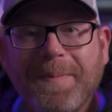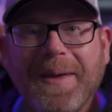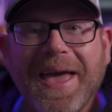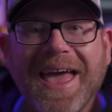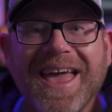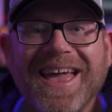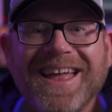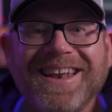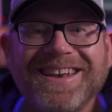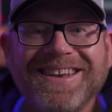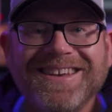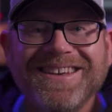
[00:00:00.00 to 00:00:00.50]

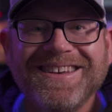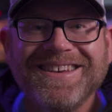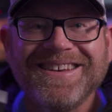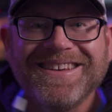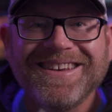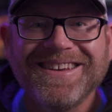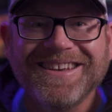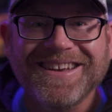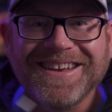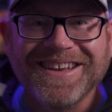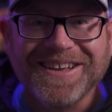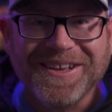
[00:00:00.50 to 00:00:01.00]
pen.
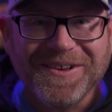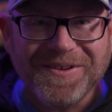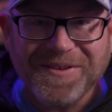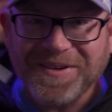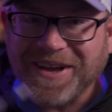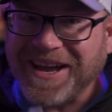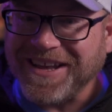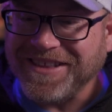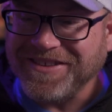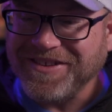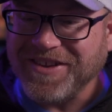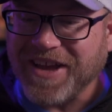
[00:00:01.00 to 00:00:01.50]

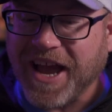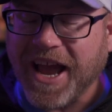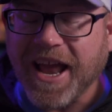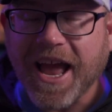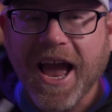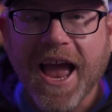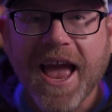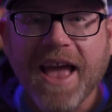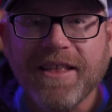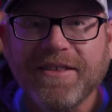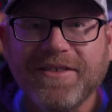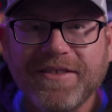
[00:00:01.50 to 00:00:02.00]
Oh,
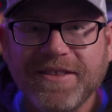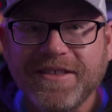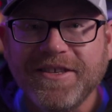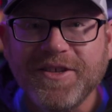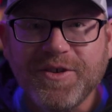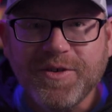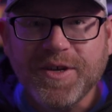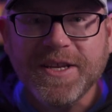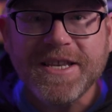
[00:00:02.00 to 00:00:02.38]
you